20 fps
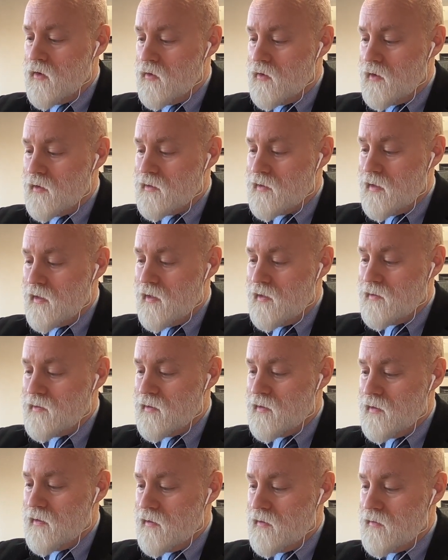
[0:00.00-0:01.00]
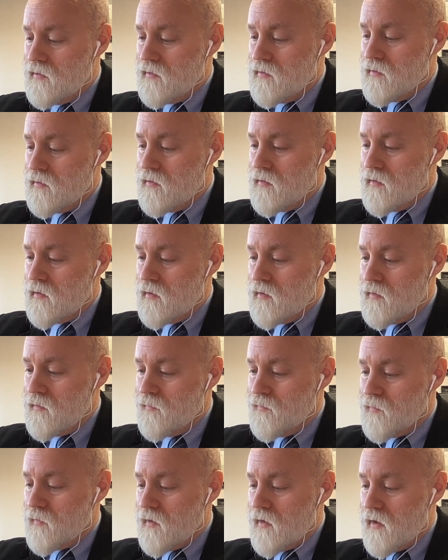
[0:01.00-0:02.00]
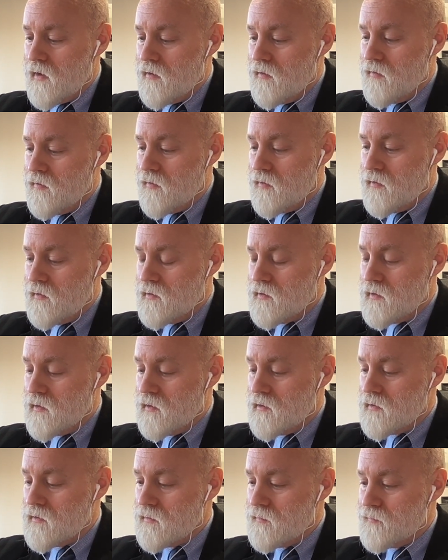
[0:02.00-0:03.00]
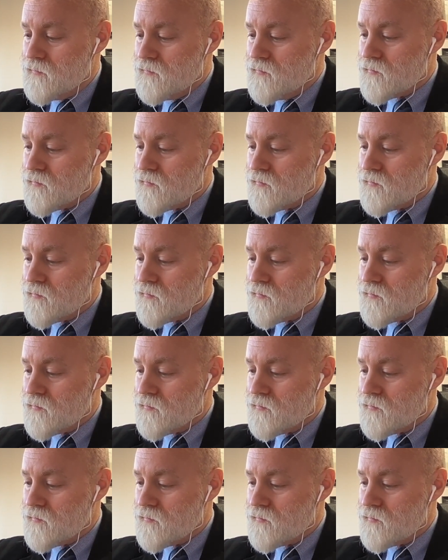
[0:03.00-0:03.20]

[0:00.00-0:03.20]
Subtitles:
That's 18 out of 36